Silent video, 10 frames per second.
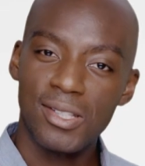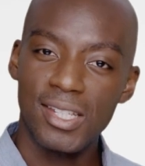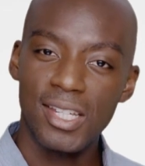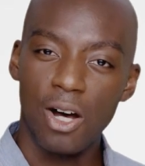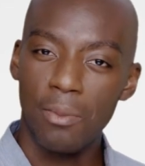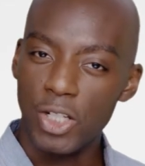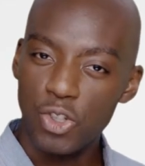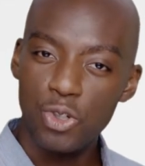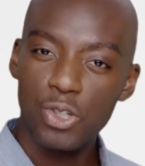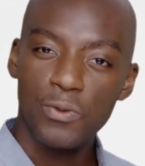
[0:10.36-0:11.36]
see how
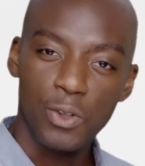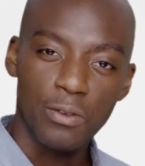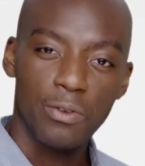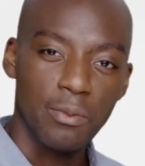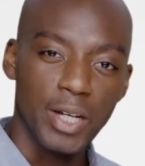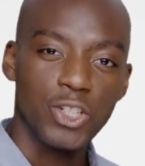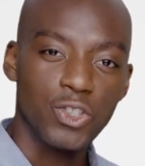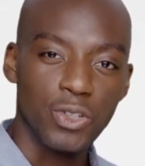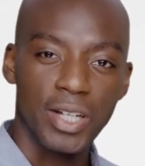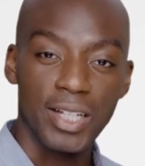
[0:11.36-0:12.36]
much useful
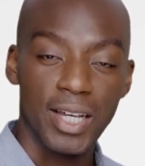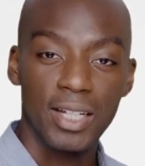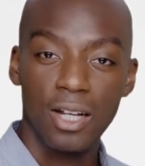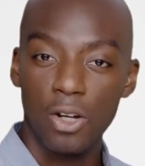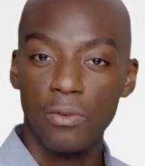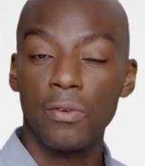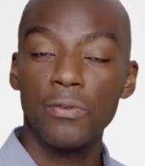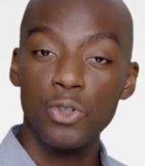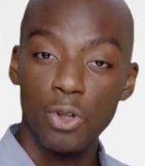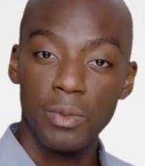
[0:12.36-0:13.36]
information you can get out of a
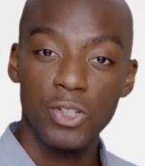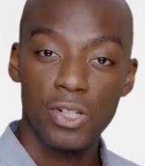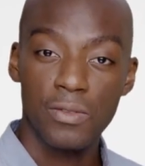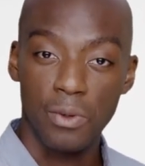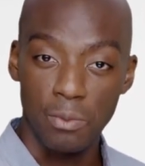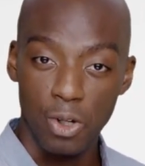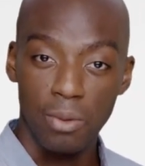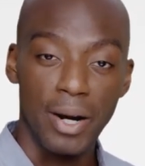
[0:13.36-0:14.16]
few images from your